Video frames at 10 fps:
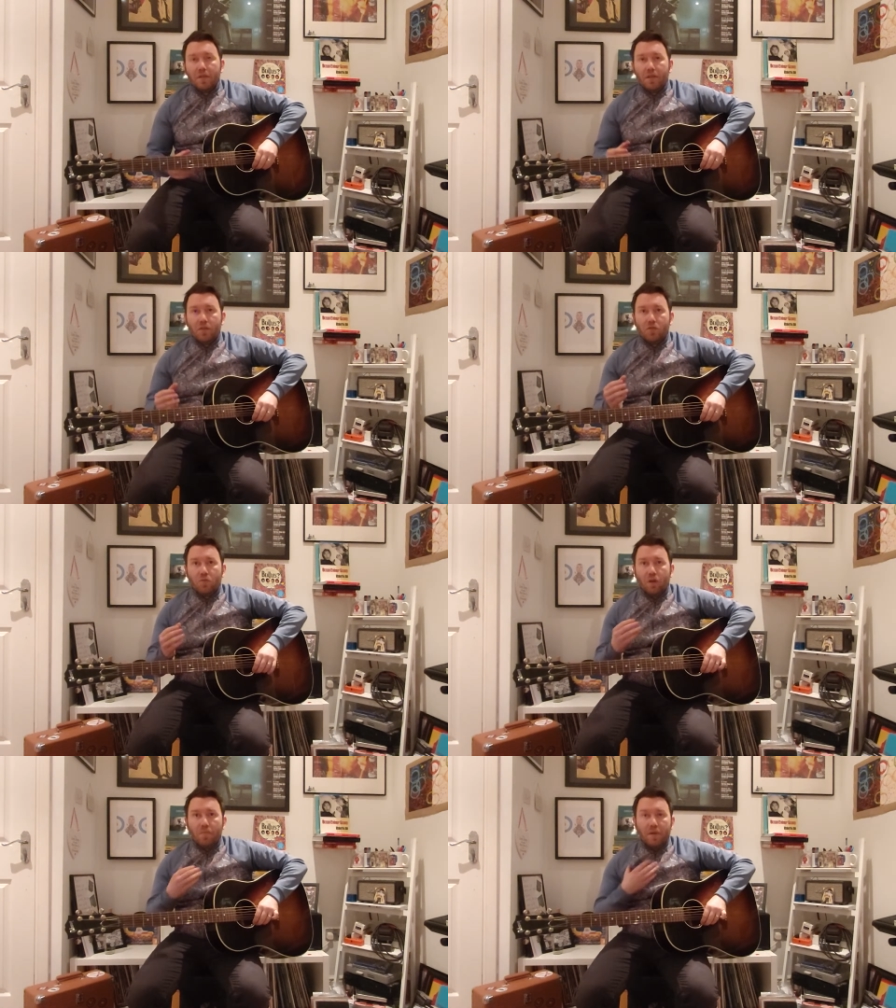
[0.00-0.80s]

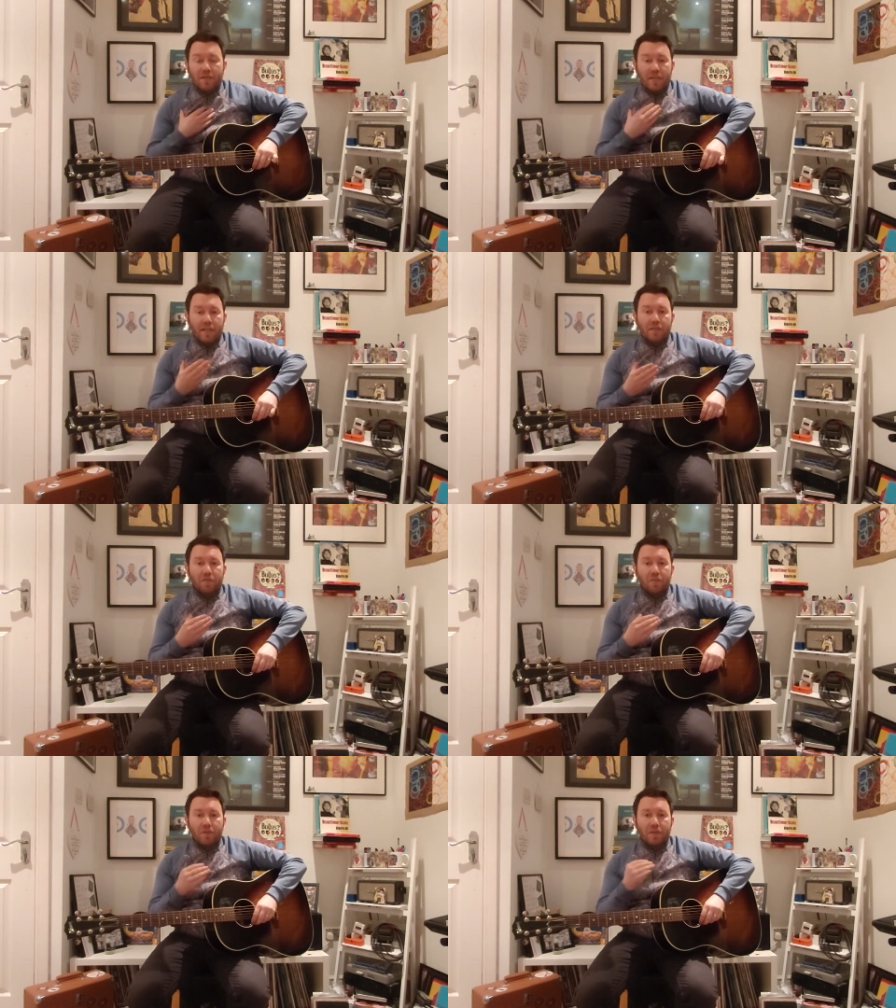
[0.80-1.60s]
So it makes it easier for
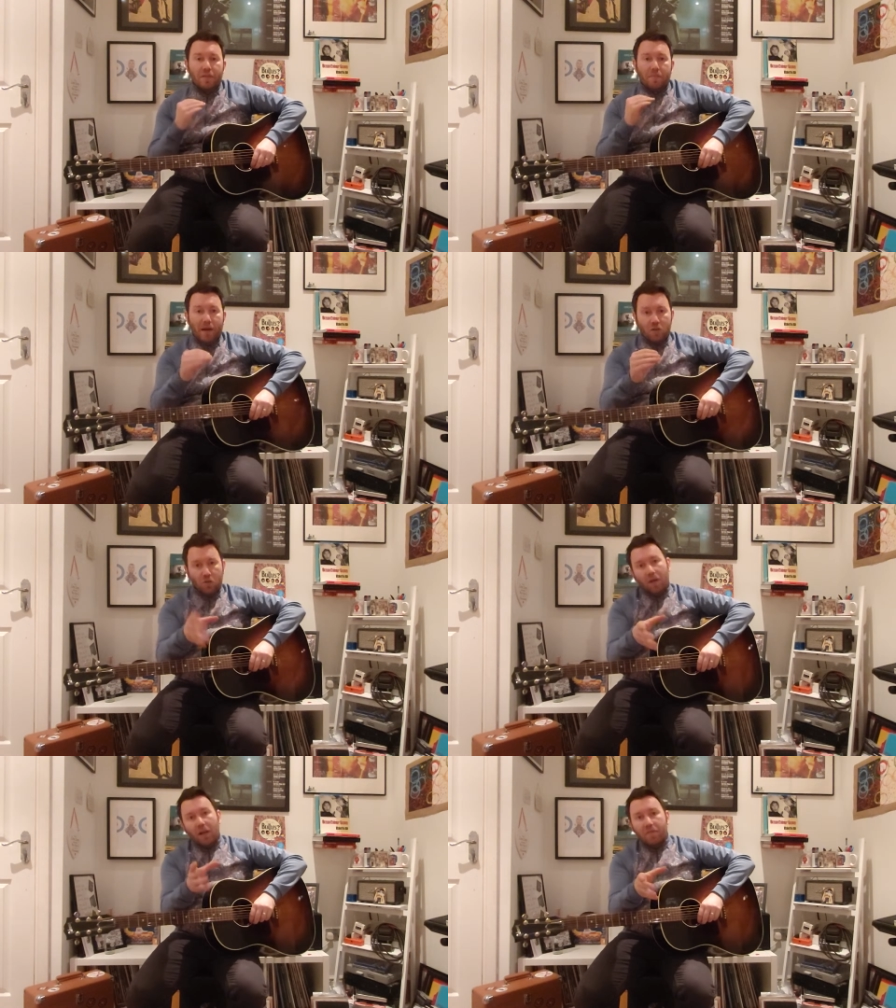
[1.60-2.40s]
me to pass on
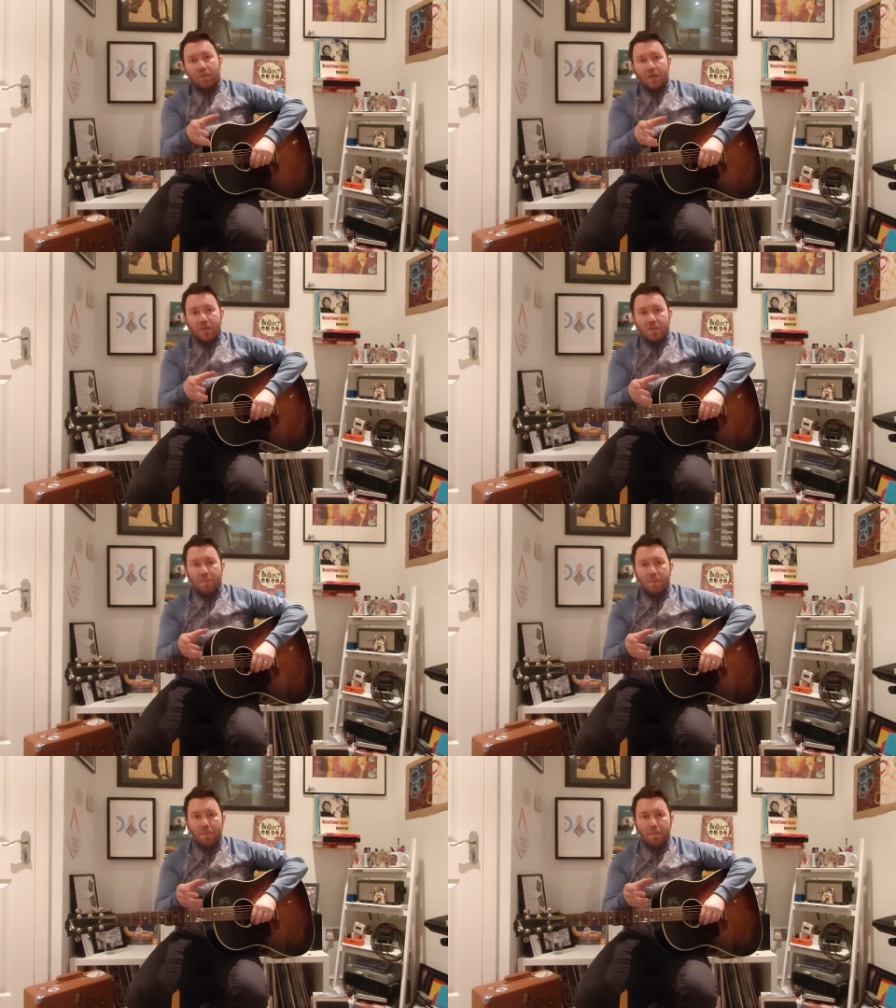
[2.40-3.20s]
information
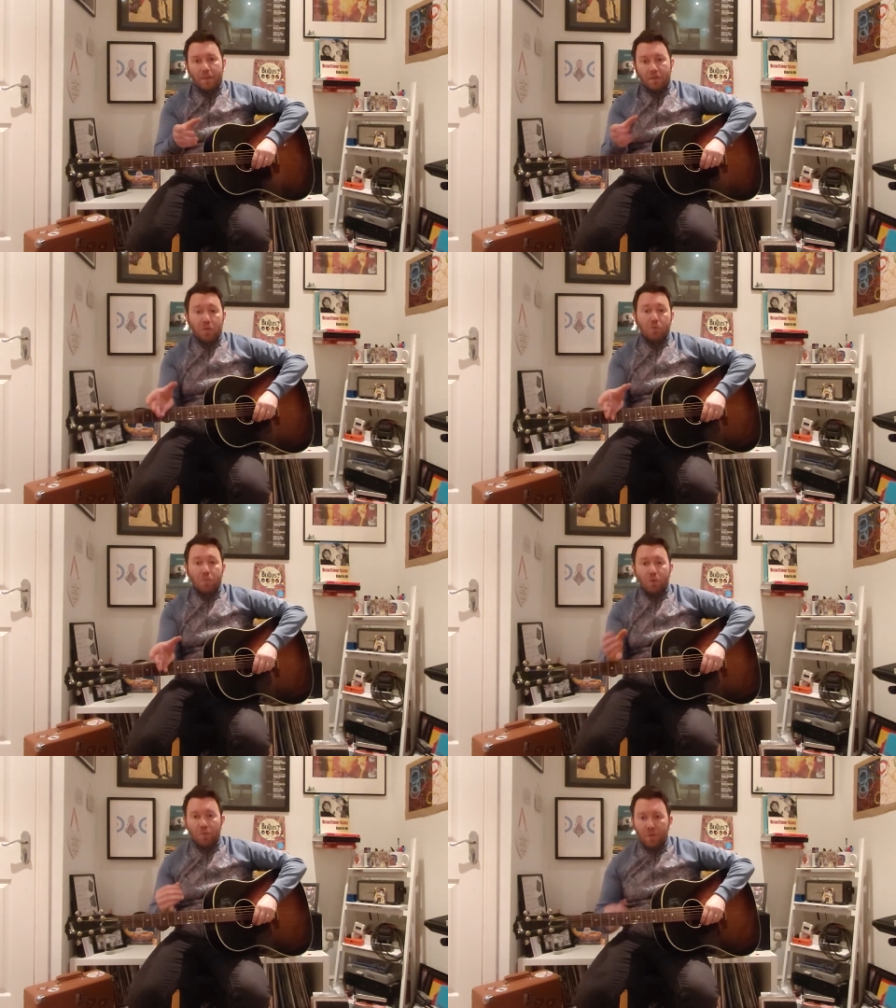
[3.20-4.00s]
to the
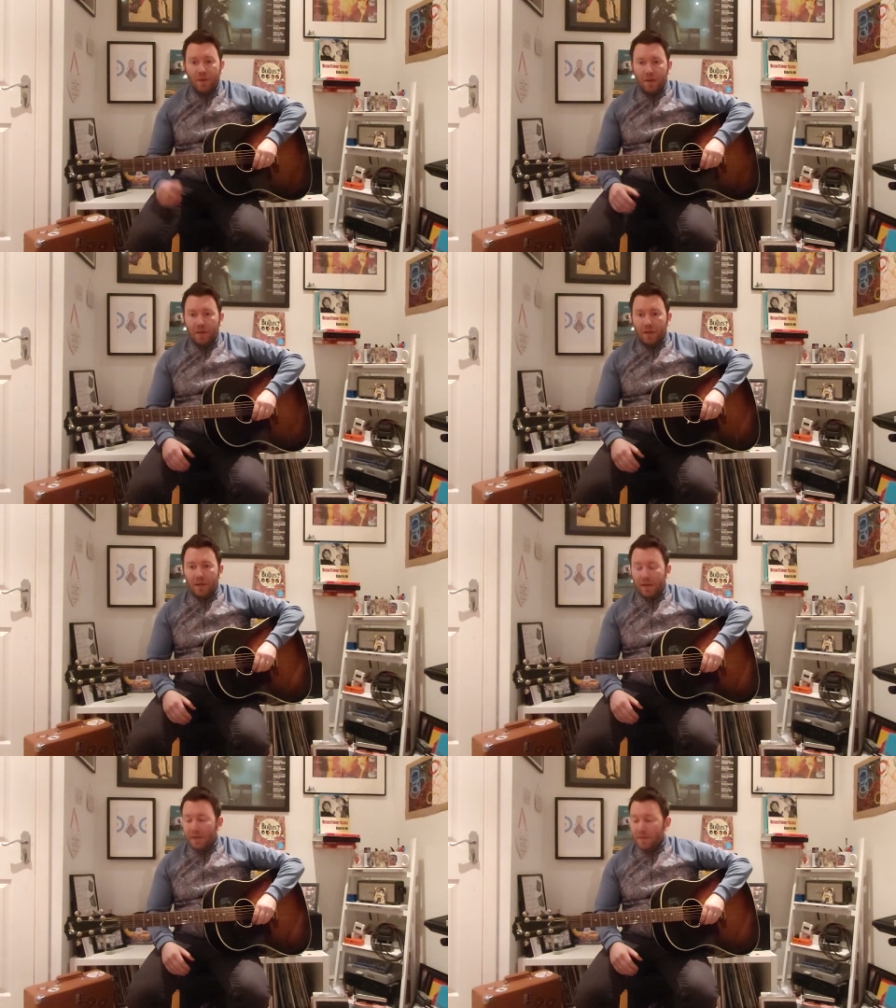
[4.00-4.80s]
pupil,
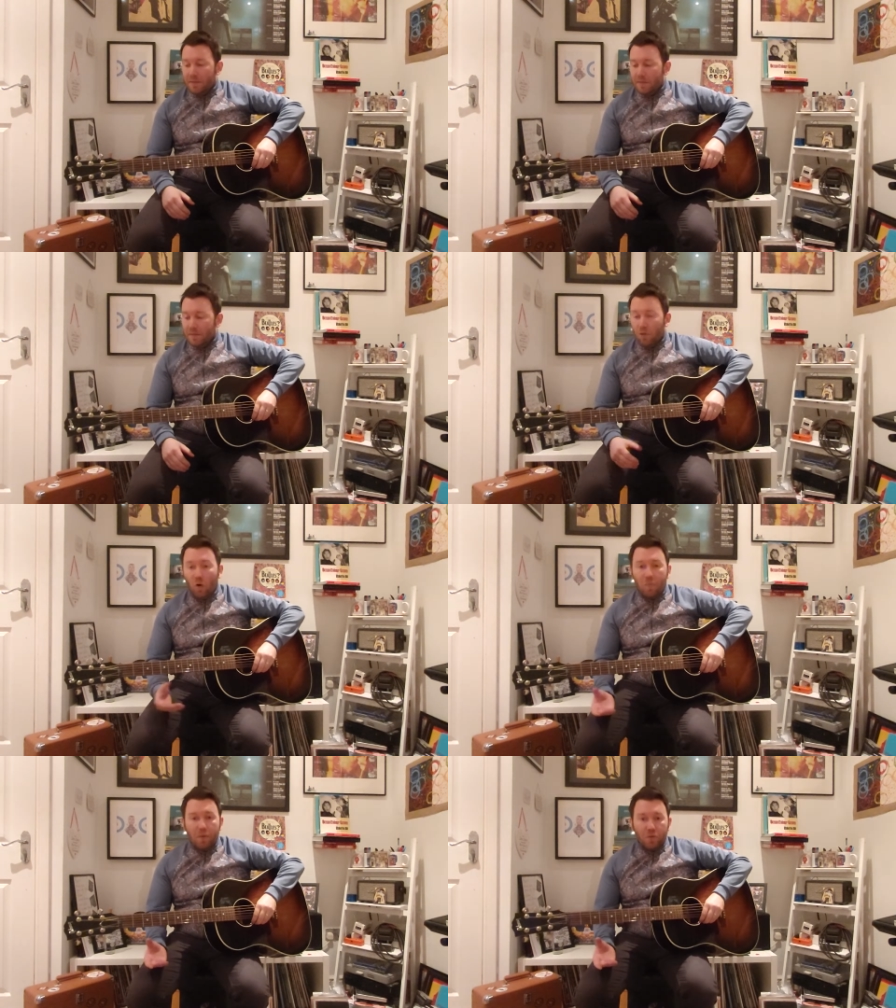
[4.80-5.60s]
and a lot
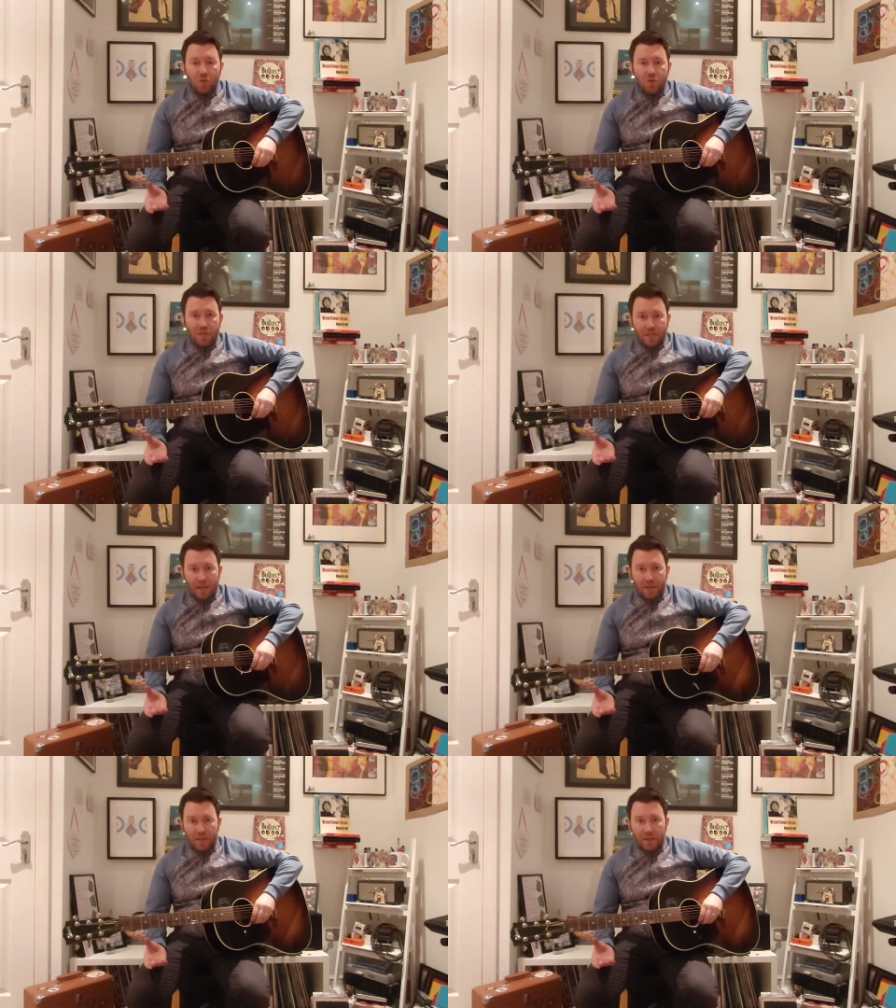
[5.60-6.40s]
of people use this
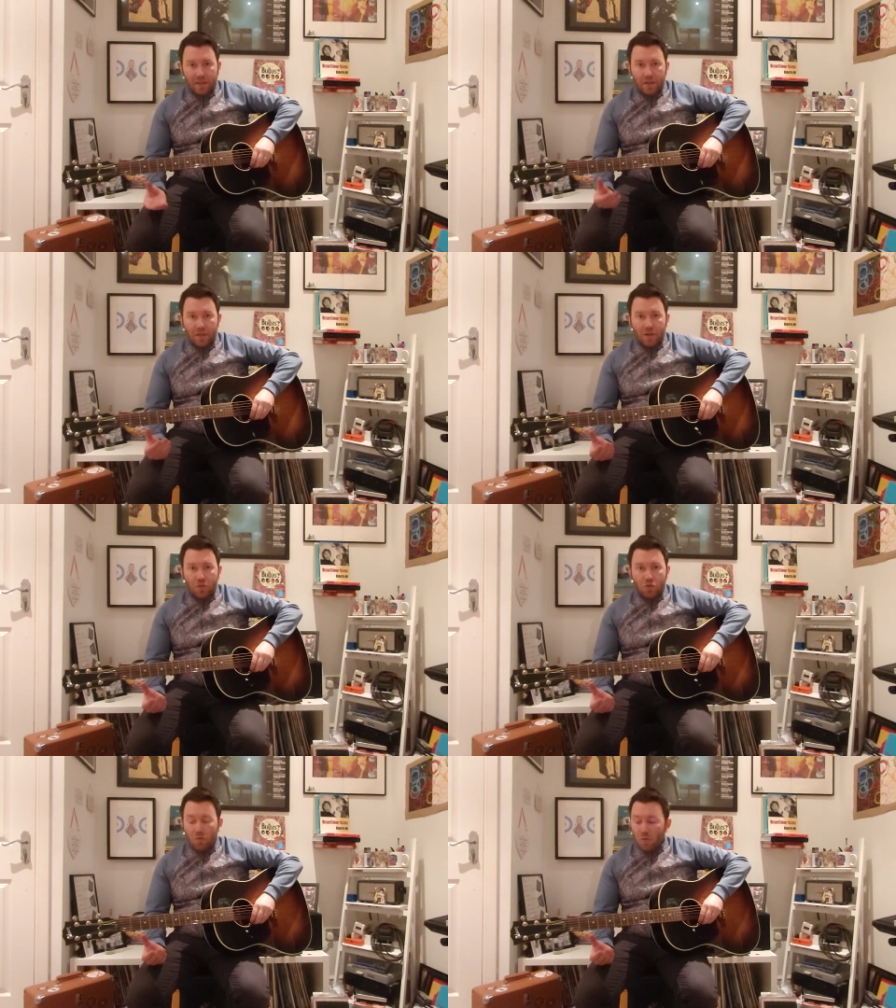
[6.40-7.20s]
technique.
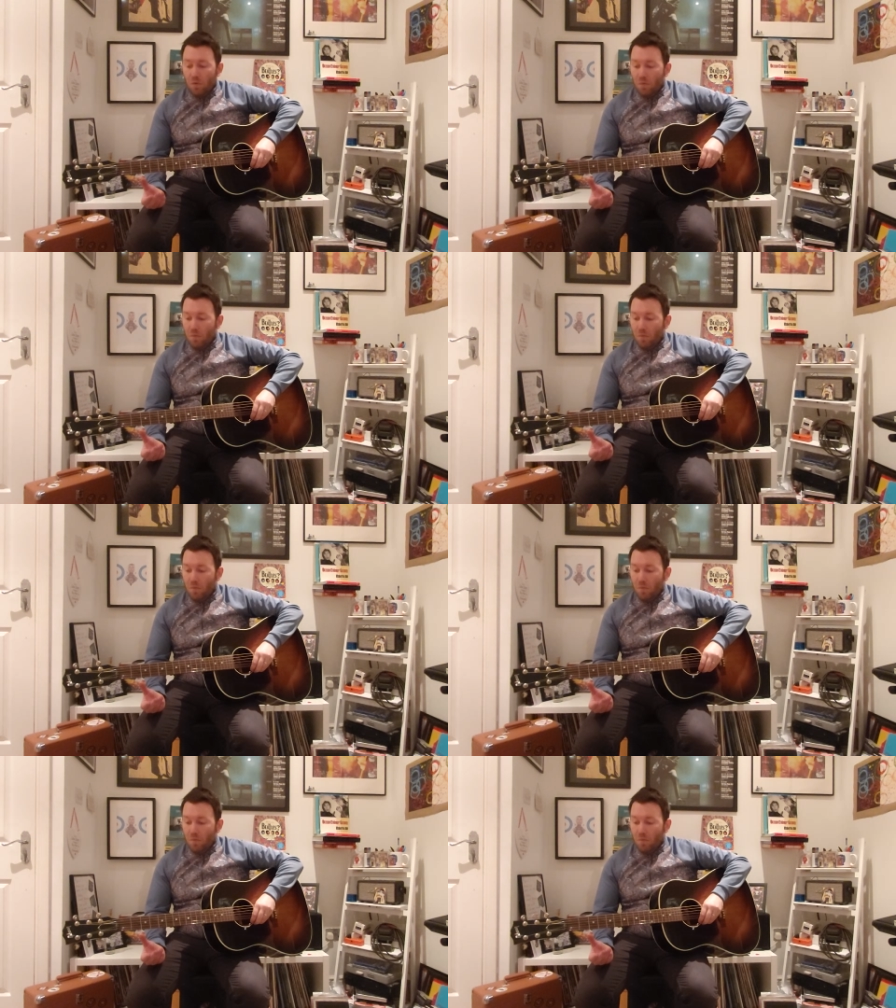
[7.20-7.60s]
So